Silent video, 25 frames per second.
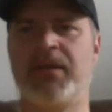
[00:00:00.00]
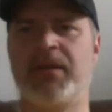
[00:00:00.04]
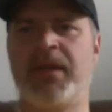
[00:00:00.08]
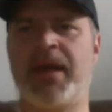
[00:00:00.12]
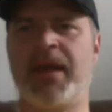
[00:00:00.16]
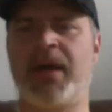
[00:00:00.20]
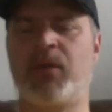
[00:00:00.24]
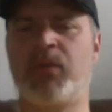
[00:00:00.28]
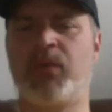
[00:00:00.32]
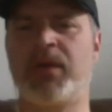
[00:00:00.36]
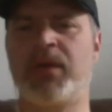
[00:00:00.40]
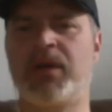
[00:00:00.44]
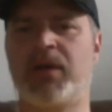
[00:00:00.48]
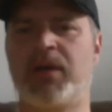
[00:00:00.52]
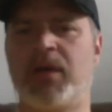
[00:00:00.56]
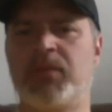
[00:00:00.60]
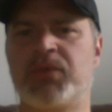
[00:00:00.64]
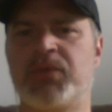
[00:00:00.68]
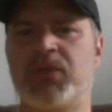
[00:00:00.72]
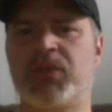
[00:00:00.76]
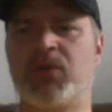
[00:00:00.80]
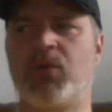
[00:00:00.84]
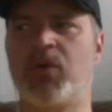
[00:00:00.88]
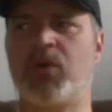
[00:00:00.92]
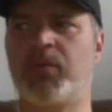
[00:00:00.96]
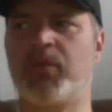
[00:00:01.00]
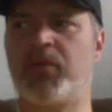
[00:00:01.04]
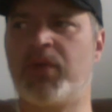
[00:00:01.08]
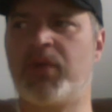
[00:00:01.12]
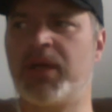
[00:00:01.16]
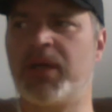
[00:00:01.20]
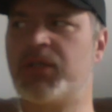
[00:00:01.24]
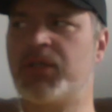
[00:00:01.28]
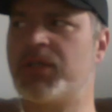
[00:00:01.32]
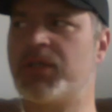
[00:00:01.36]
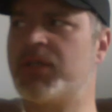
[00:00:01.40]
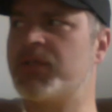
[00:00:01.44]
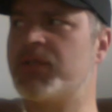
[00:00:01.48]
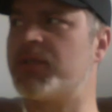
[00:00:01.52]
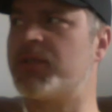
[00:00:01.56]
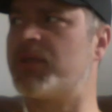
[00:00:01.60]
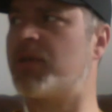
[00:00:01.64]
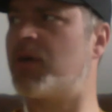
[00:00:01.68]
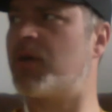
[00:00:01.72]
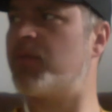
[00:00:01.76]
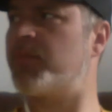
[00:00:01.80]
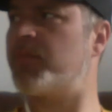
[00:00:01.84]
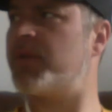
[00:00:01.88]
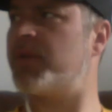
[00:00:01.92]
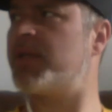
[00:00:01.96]
that when it comes to corporations and
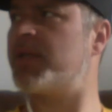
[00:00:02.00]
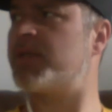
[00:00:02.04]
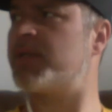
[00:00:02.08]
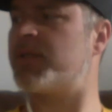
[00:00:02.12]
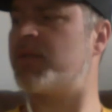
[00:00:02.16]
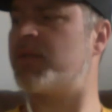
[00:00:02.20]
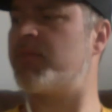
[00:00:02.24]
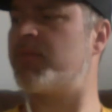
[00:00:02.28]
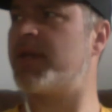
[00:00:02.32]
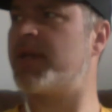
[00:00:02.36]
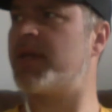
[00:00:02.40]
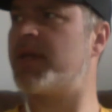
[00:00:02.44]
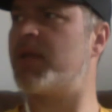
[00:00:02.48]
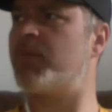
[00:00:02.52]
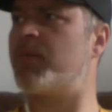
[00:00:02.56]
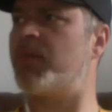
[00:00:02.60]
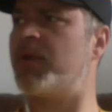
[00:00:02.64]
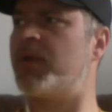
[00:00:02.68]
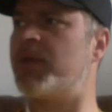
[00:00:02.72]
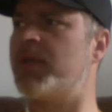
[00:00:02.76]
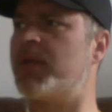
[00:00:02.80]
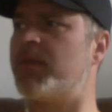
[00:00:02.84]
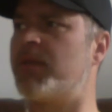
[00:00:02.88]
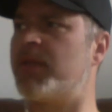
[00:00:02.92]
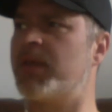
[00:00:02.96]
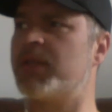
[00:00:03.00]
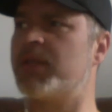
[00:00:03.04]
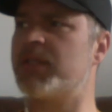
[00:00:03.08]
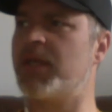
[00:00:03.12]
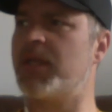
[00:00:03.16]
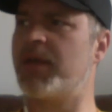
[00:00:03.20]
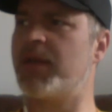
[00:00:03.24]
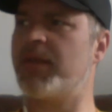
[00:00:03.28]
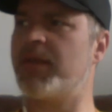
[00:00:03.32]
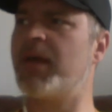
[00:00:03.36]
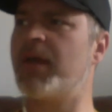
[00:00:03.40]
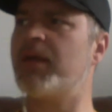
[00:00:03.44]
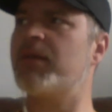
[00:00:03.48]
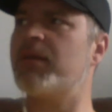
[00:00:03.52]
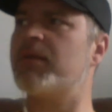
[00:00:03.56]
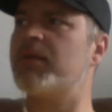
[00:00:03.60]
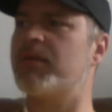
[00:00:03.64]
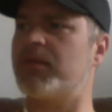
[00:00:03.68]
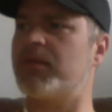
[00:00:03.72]
companies and making money and things like that?